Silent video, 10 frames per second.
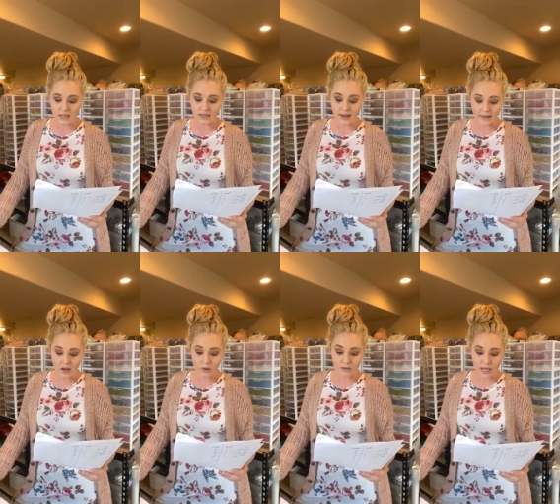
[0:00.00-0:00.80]

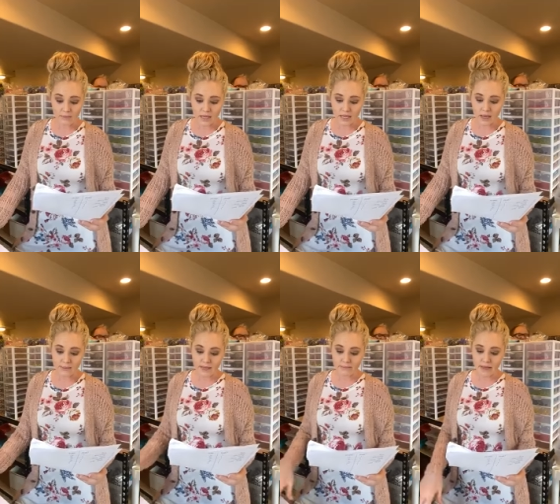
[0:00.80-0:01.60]
Yellow, Light Pink
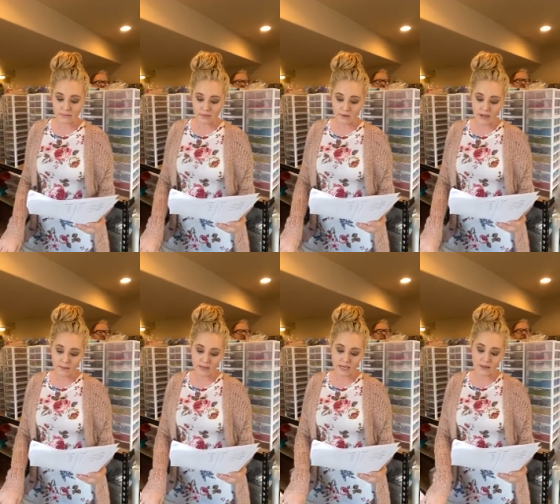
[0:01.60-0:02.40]
AB, Mint Blue
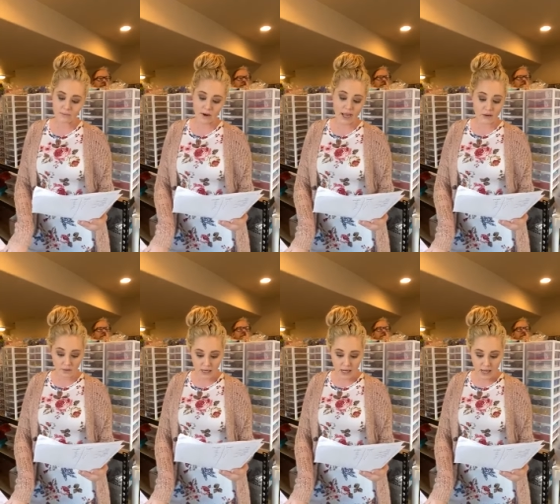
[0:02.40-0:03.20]
AB, Bright
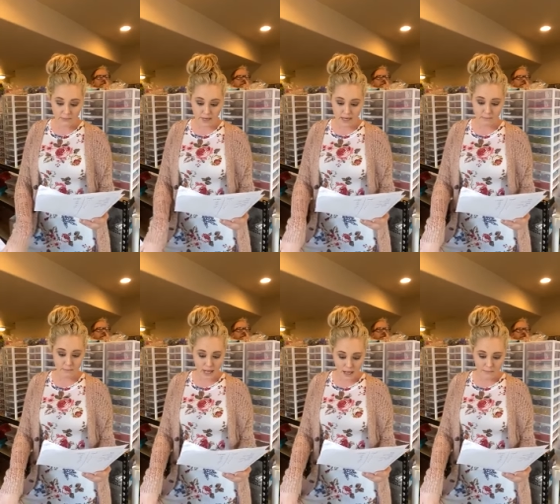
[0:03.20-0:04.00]
Green AB,
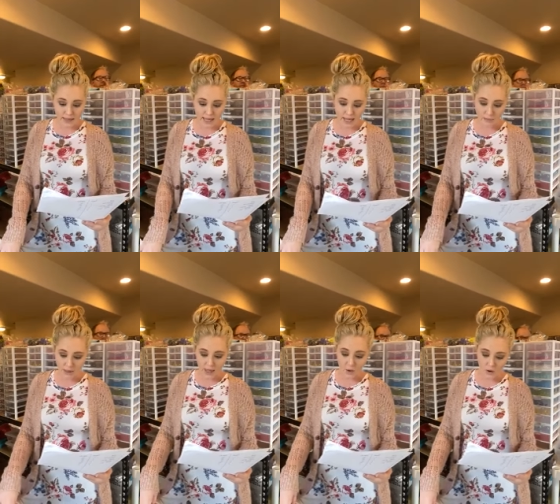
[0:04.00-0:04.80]
Medium Pink
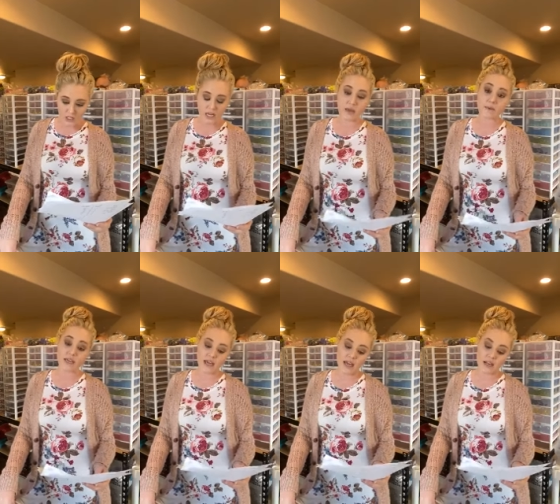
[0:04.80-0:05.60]
AB, Orange
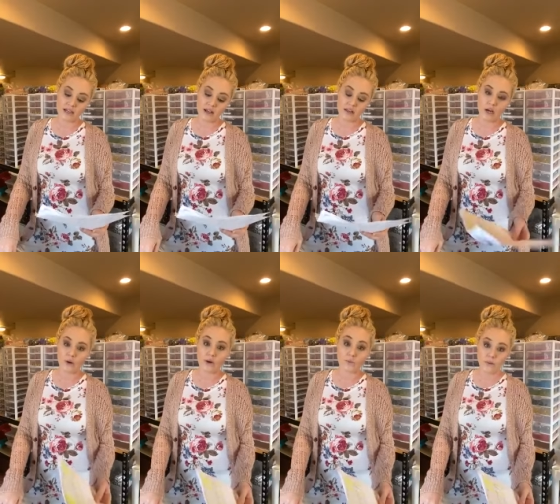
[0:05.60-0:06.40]
AB, and
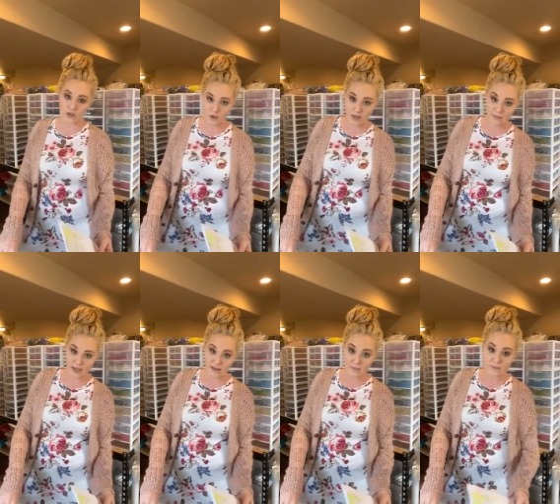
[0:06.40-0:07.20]
Yellow with no
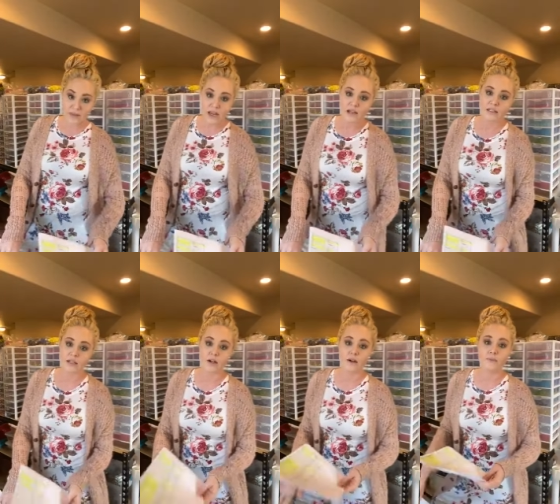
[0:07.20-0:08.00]
AB.
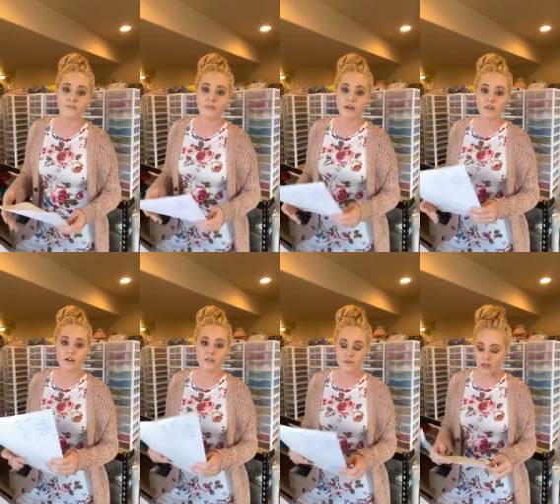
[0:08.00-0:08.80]
So
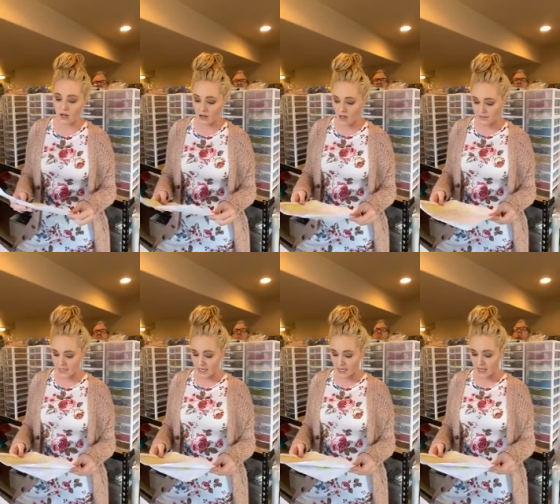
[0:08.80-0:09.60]
those were all
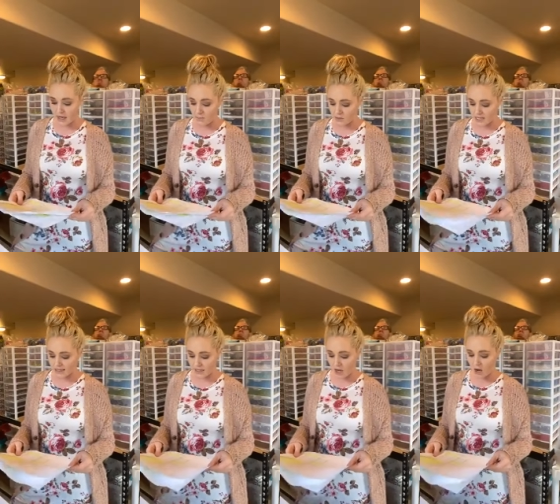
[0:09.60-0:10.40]
updated a couple
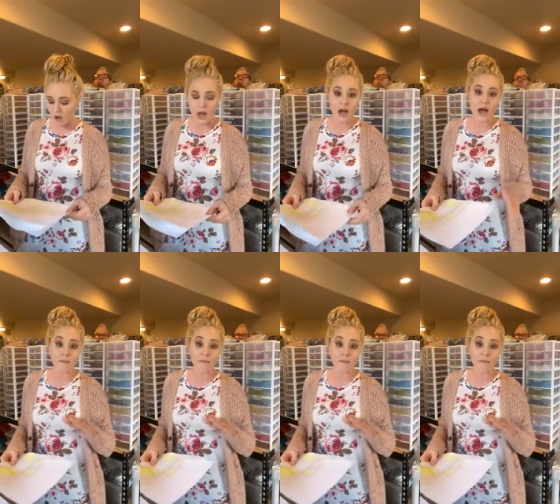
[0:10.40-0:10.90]
days ago. I've